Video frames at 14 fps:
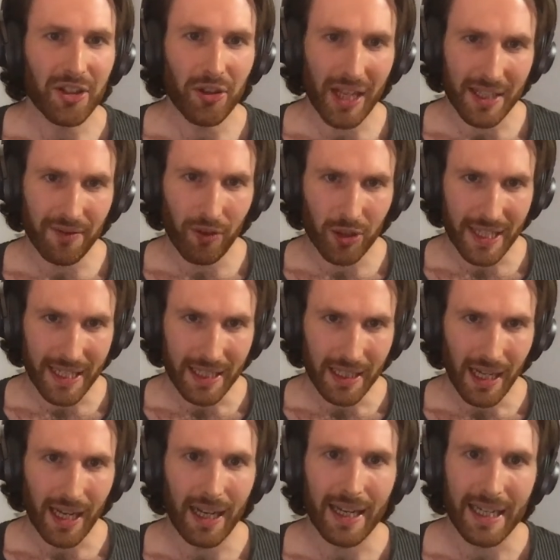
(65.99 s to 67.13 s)
2014,
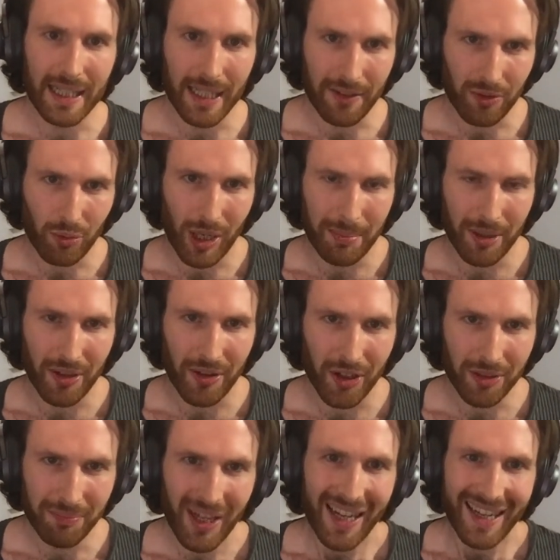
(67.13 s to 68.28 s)
uh, he left WAPO, though,